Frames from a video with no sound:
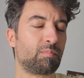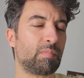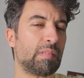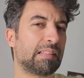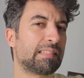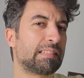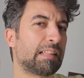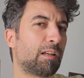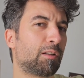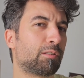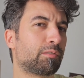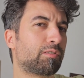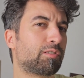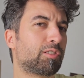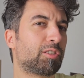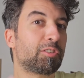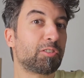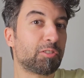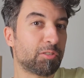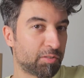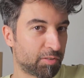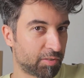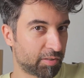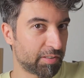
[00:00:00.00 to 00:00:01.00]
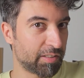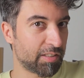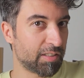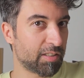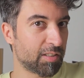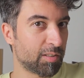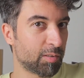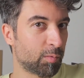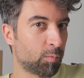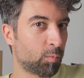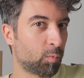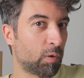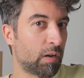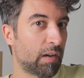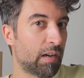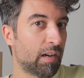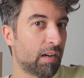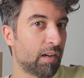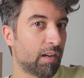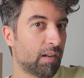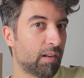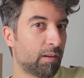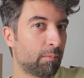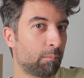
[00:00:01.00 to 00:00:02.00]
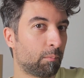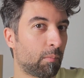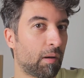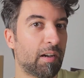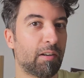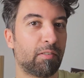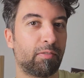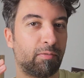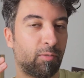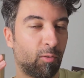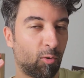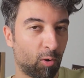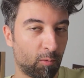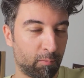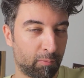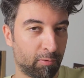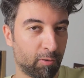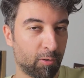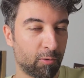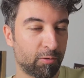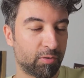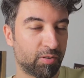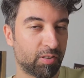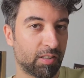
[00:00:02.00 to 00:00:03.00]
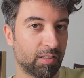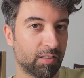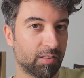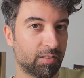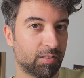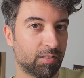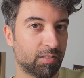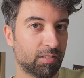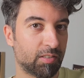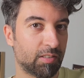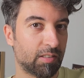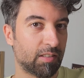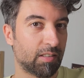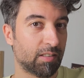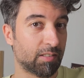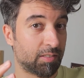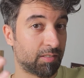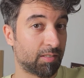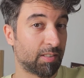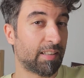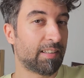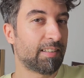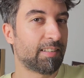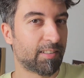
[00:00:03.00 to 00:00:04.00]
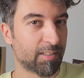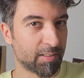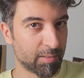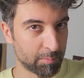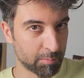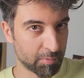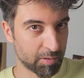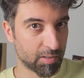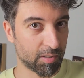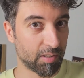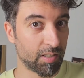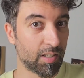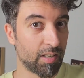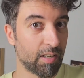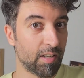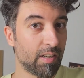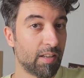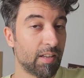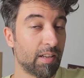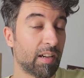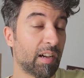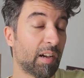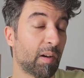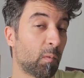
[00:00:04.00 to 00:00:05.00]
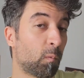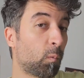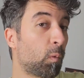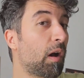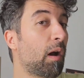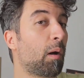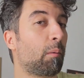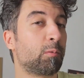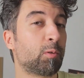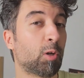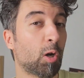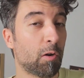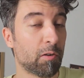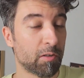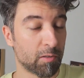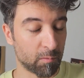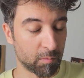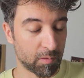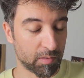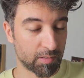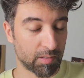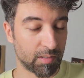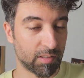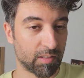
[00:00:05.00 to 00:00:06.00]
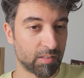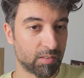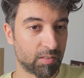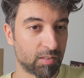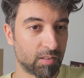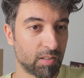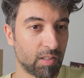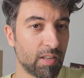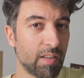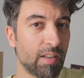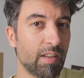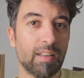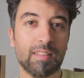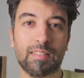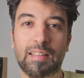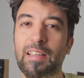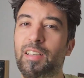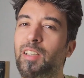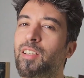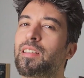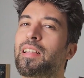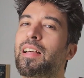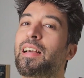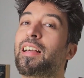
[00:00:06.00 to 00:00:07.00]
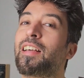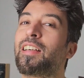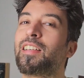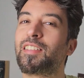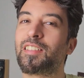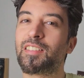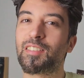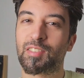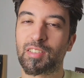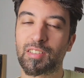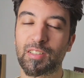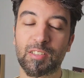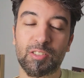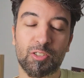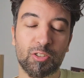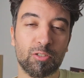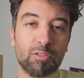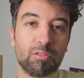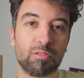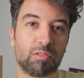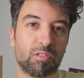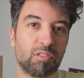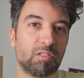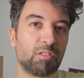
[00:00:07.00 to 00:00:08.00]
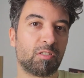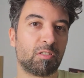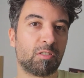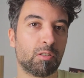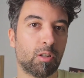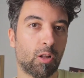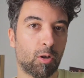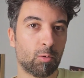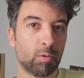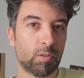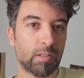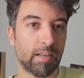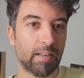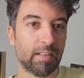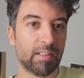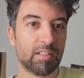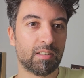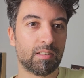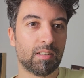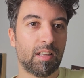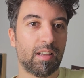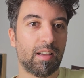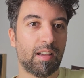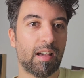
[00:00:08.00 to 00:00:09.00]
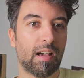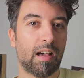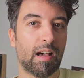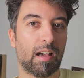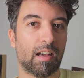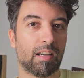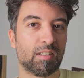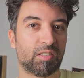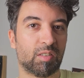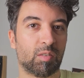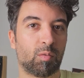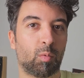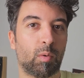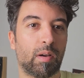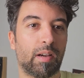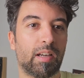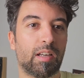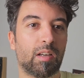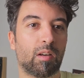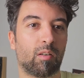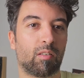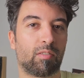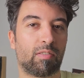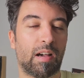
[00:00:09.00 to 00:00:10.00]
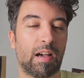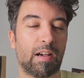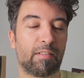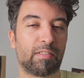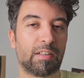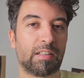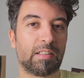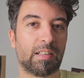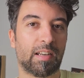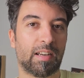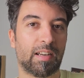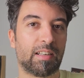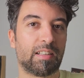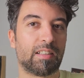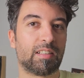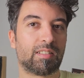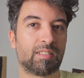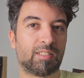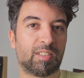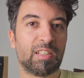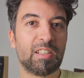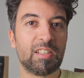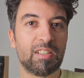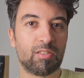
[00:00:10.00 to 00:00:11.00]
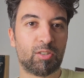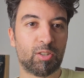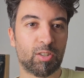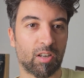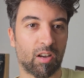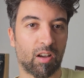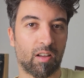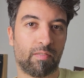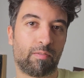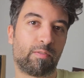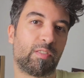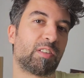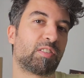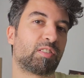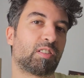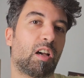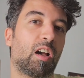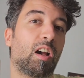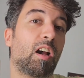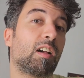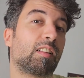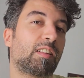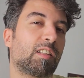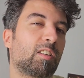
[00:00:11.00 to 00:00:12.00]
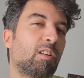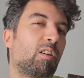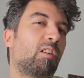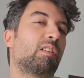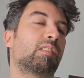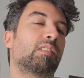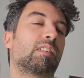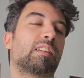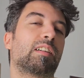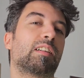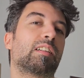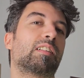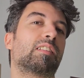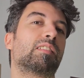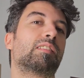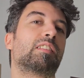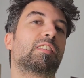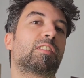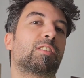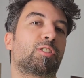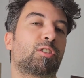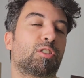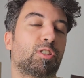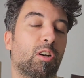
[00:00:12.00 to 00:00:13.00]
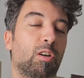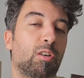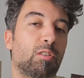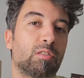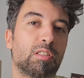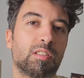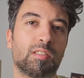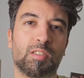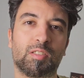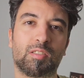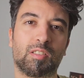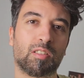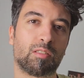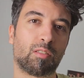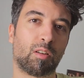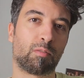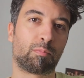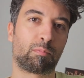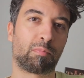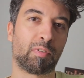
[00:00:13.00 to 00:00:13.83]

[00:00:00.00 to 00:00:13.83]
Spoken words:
Now, do you see where my thought process has taken me and where I'm going with this? They can easily use Logain as a way of having a teacher this early on in the show instead of